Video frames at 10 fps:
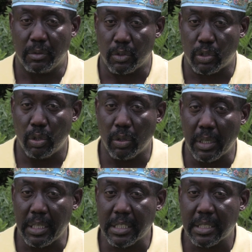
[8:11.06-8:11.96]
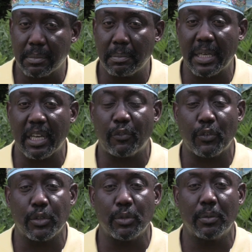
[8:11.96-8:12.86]
So it's better
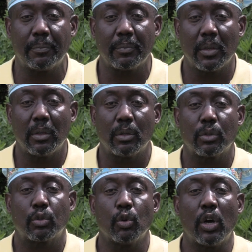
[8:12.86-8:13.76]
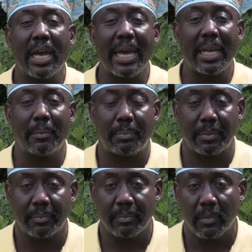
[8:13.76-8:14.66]
for you to help
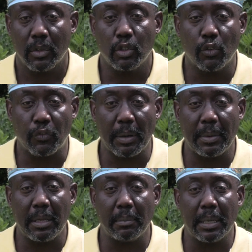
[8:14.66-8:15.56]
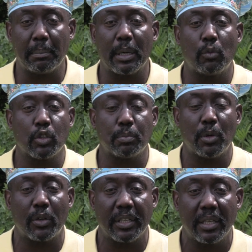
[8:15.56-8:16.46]
your family member with
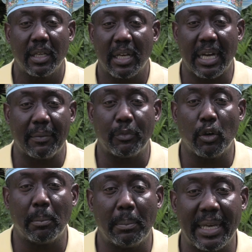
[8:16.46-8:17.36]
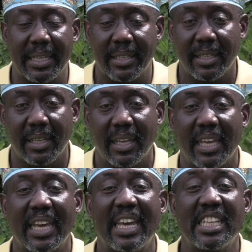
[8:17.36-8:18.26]
money and don't make
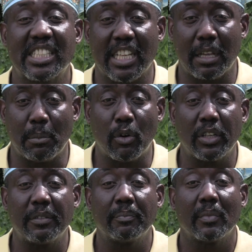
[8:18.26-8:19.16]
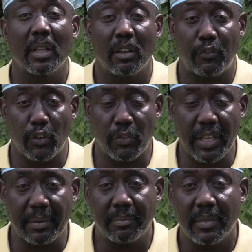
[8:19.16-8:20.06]
any ceremony for
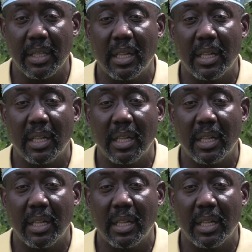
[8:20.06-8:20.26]
them.